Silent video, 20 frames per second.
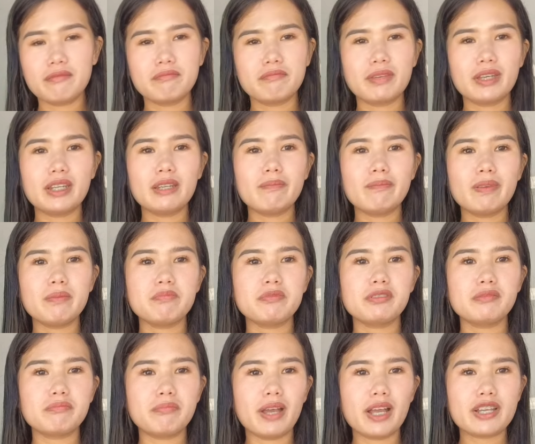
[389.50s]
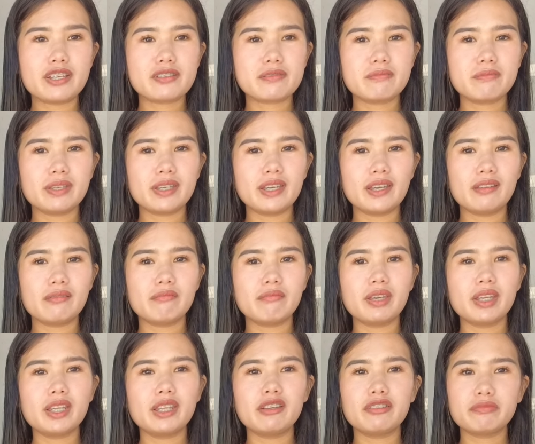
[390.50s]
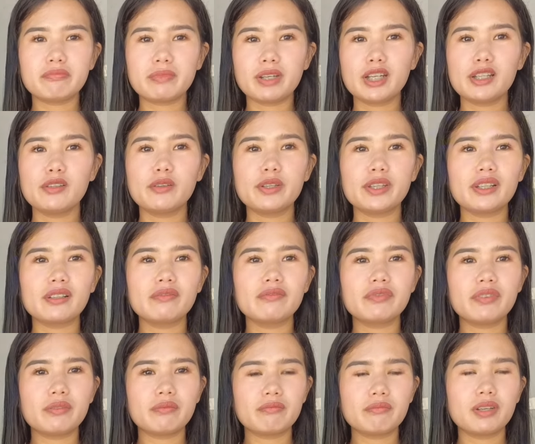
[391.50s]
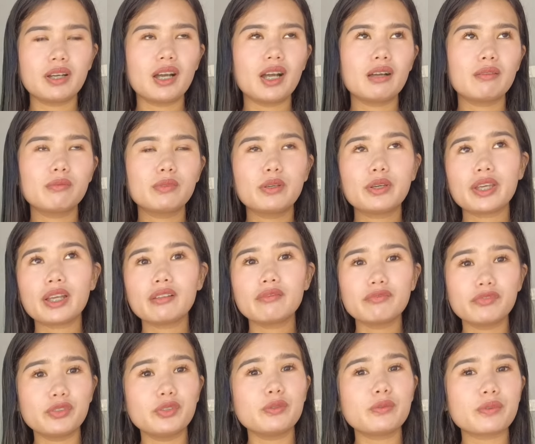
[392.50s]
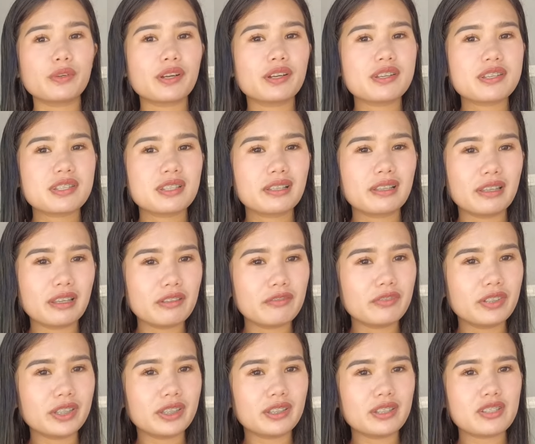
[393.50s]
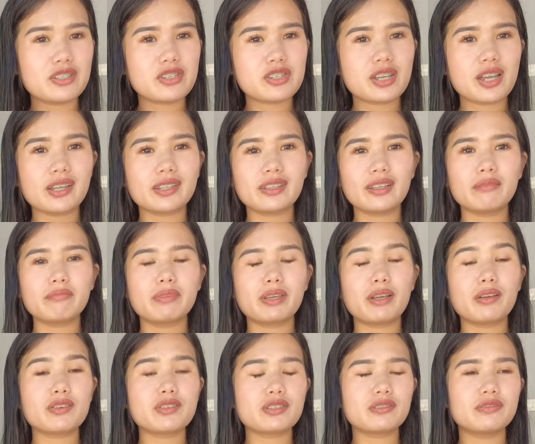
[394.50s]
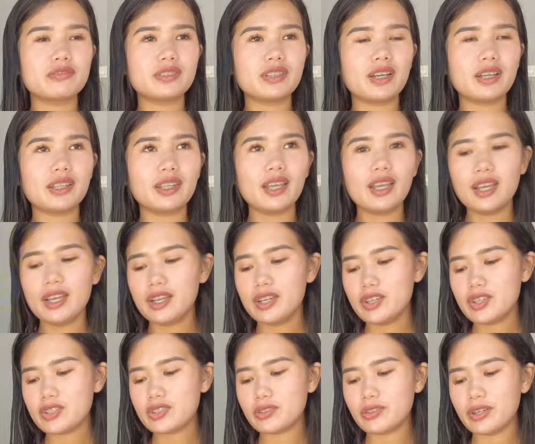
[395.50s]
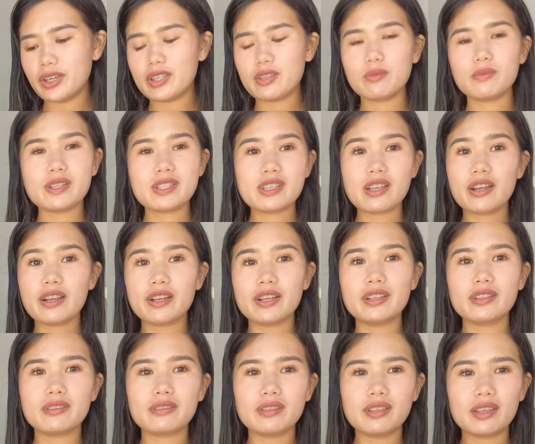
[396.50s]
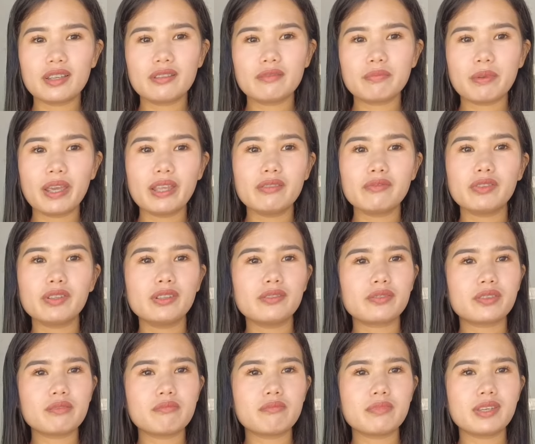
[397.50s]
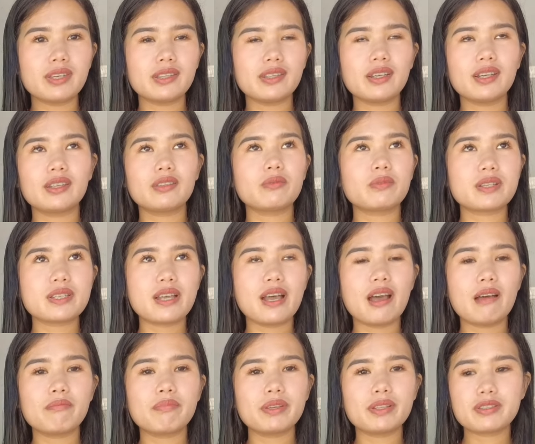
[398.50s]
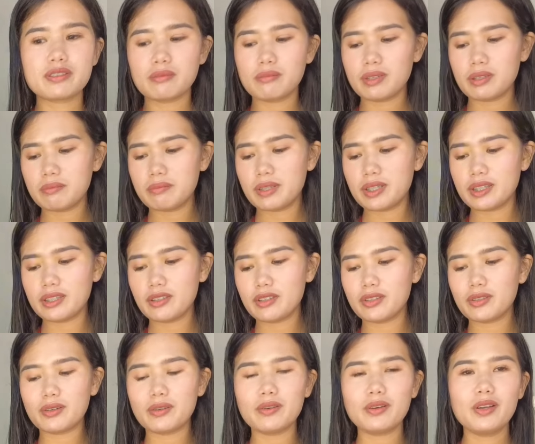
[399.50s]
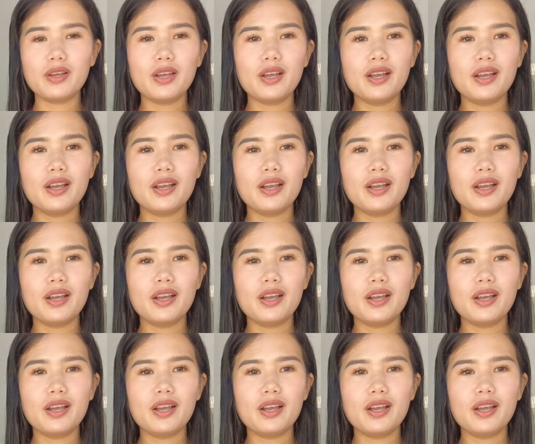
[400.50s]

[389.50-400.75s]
many people bash me, and many of my loyal viewers live in this channel because of that. So it was hurt and painful for me that it was happened to me. But you know,